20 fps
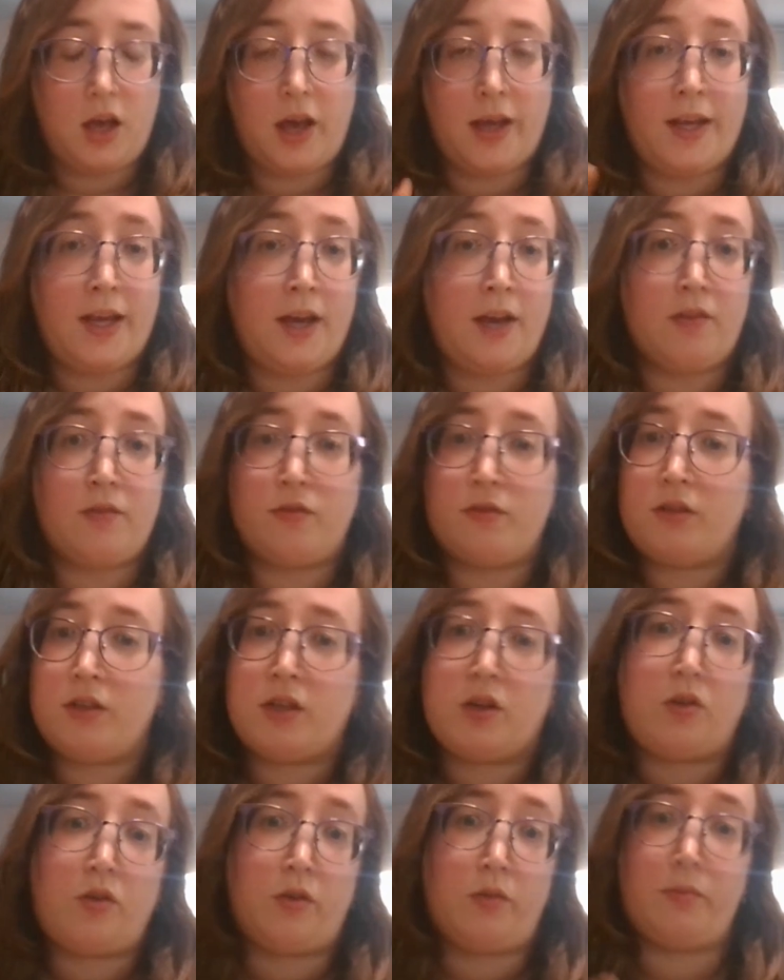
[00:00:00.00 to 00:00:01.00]
have
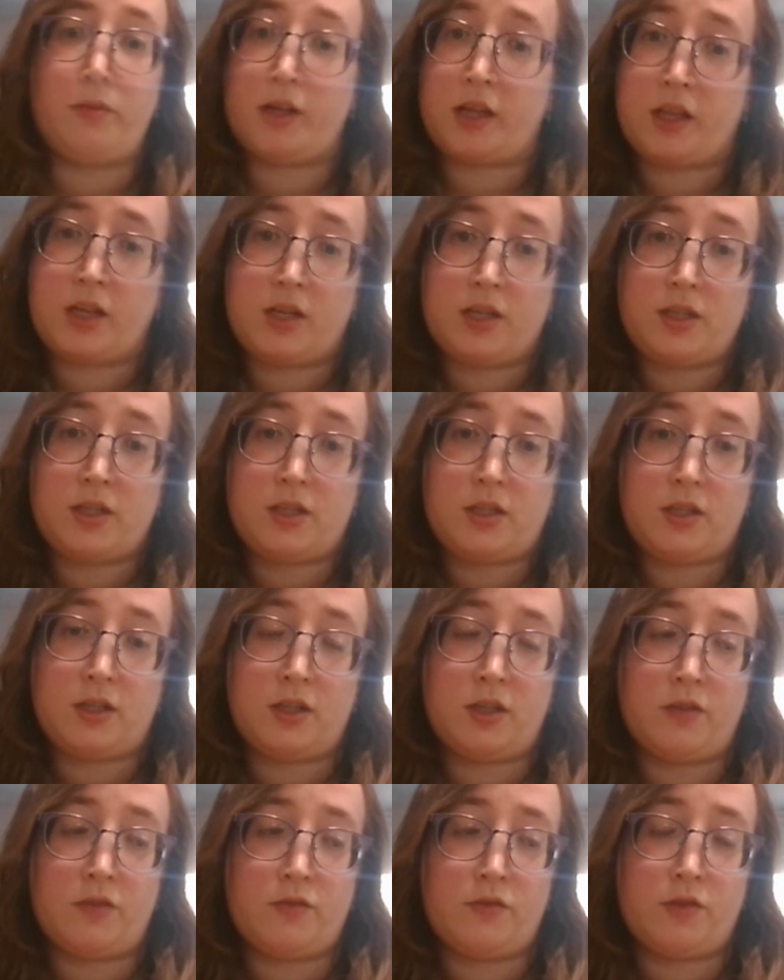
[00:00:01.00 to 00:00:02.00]
like a whole playlist
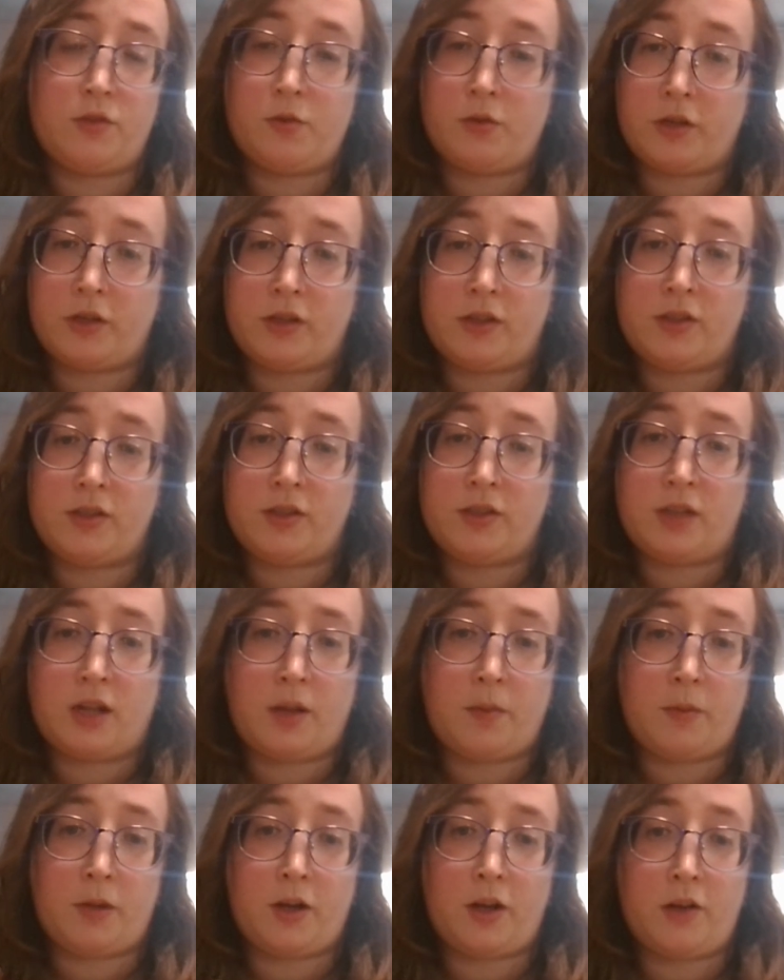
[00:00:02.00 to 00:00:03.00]
of tutorials that
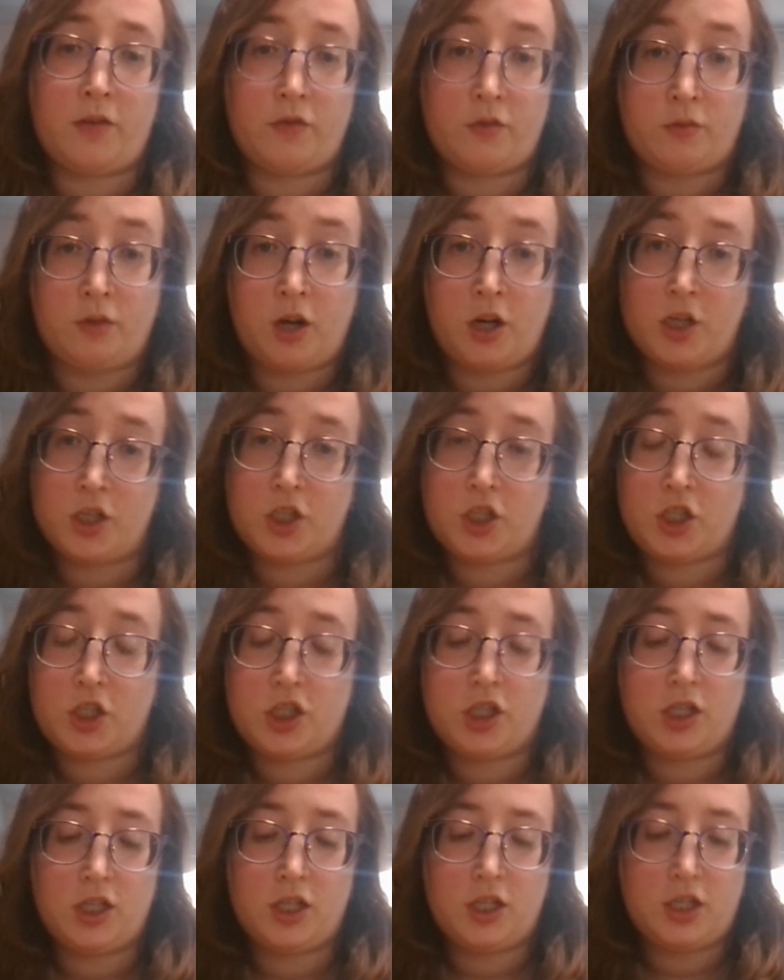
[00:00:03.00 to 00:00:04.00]
I'm gonna have to
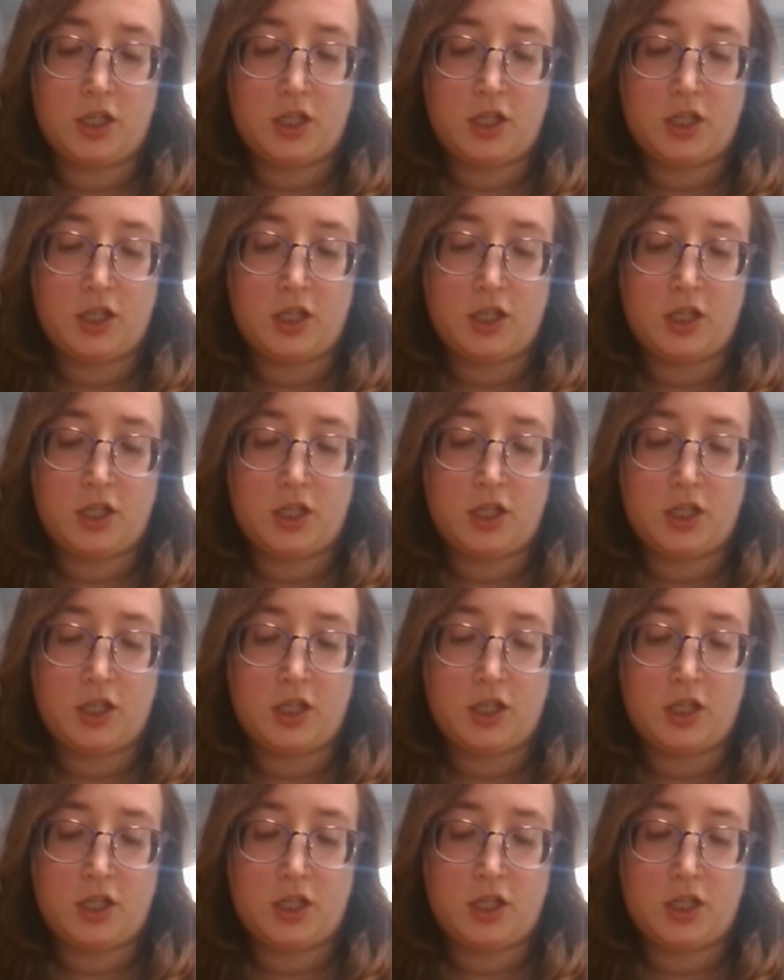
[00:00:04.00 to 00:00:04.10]
watch.